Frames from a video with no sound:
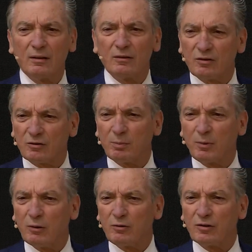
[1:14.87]

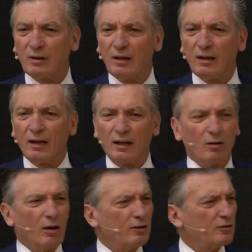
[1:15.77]
distribution, and
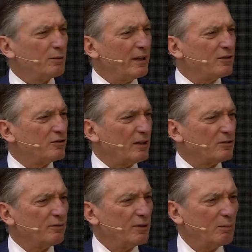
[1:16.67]
also
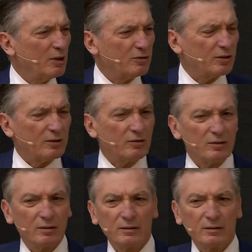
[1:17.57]
excessive emissions.